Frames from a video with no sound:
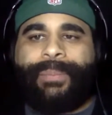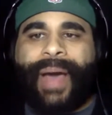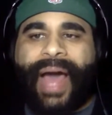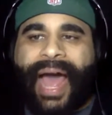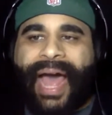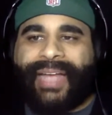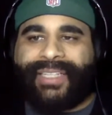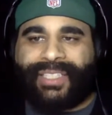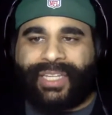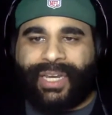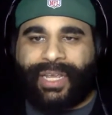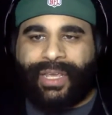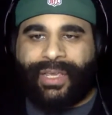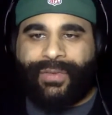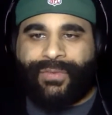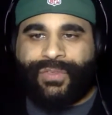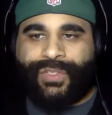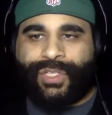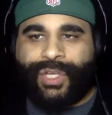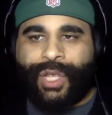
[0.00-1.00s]

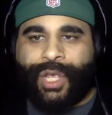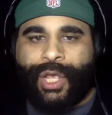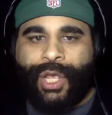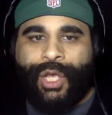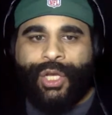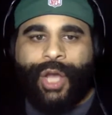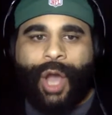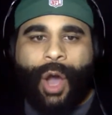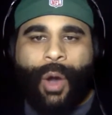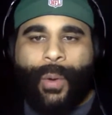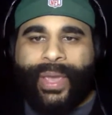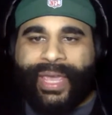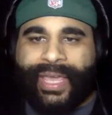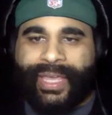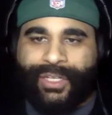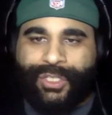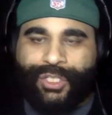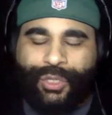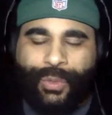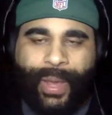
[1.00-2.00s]
positives going
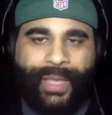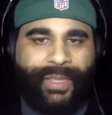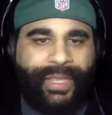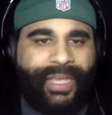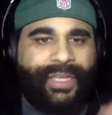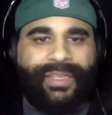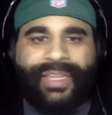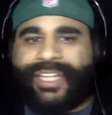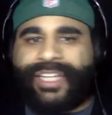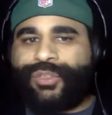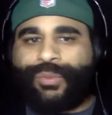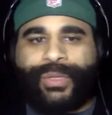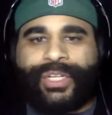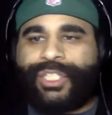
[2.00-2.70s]
into let's